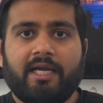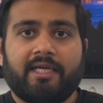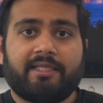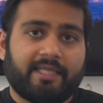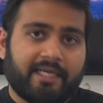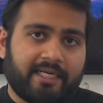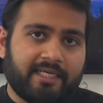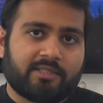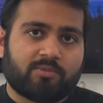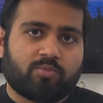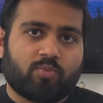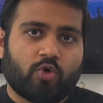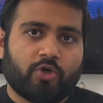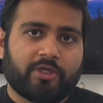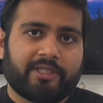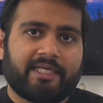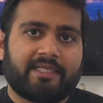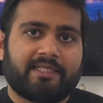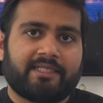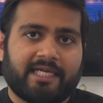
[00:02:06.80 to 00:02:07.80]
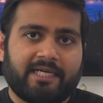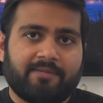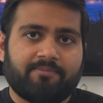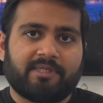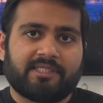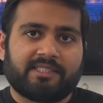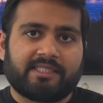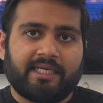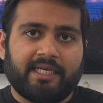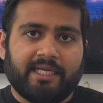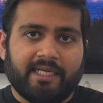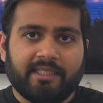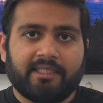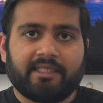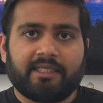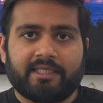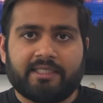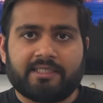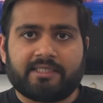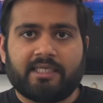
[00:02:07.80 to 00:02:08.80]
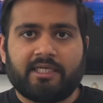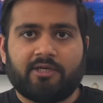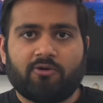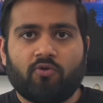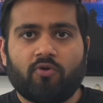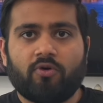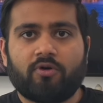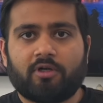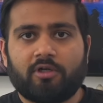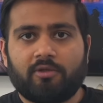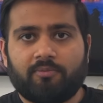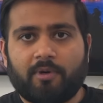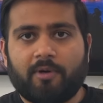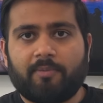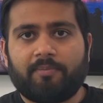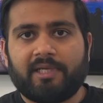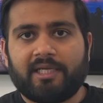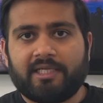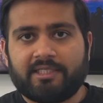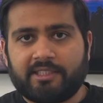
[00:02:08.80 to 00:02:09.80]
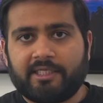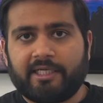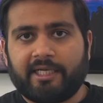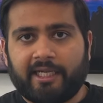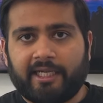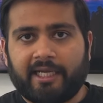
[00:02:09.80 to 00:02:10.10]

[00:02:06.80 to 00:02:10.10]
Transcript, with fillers: and that is more than ten percent increase in overall population in